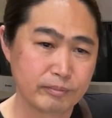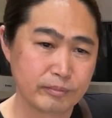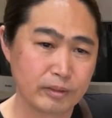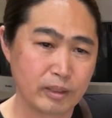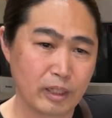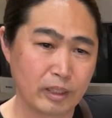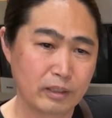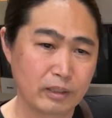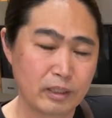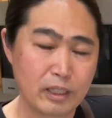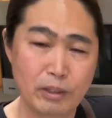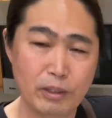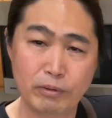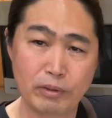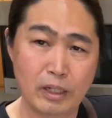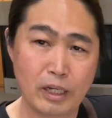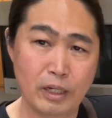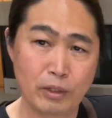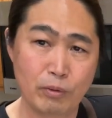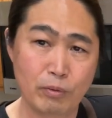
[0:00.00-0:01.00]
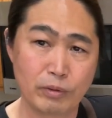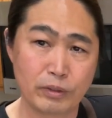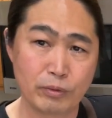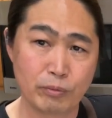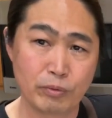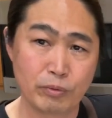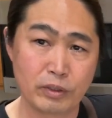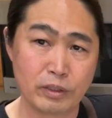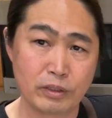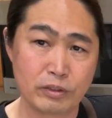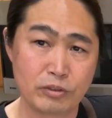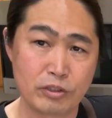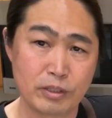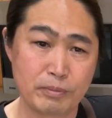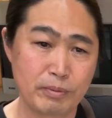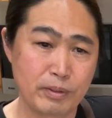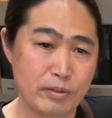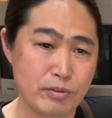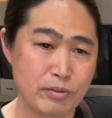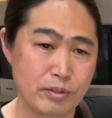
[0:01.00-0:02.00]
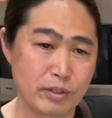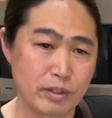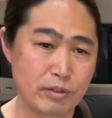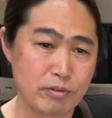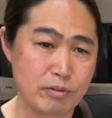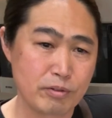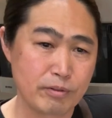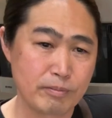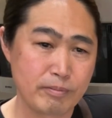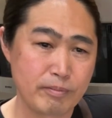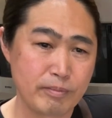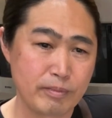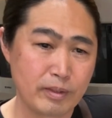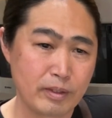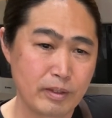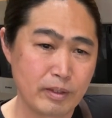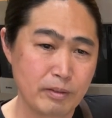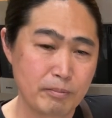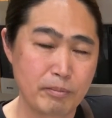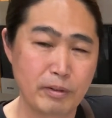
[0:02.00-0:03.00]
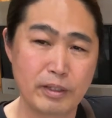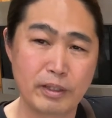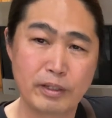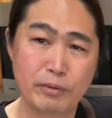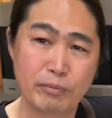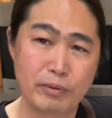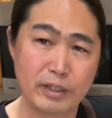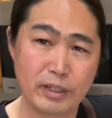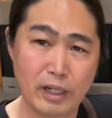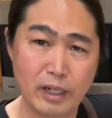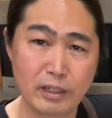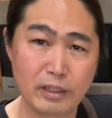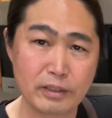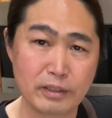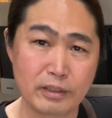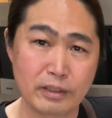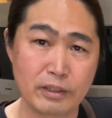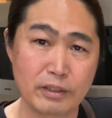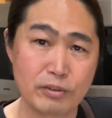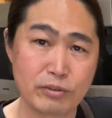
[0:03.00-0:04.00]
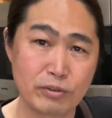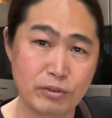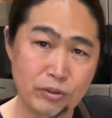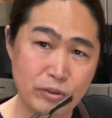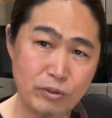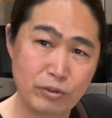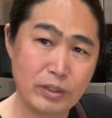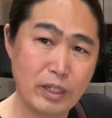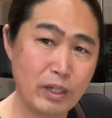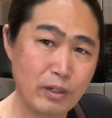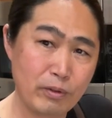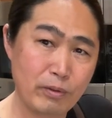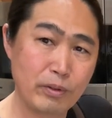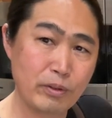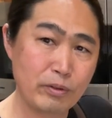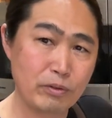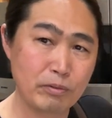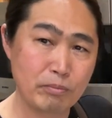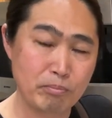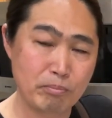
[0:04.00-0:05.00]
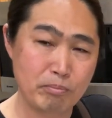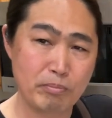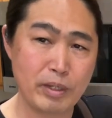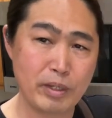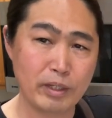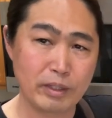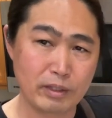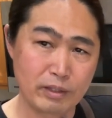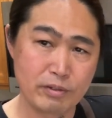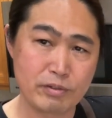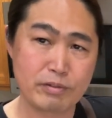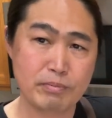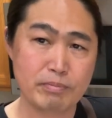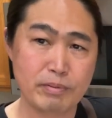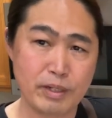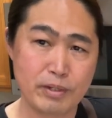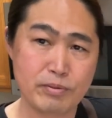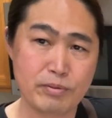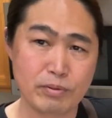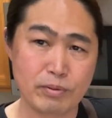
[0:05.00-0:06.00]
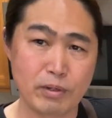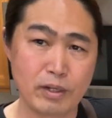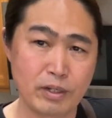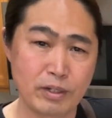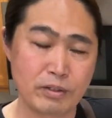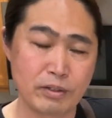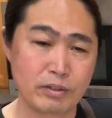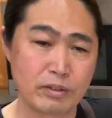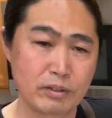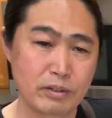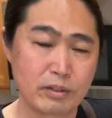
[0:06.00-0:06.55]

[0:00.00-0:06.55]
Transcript: I think I'll, I'll go with a ZP6. But in reality is you're not going to make espresso on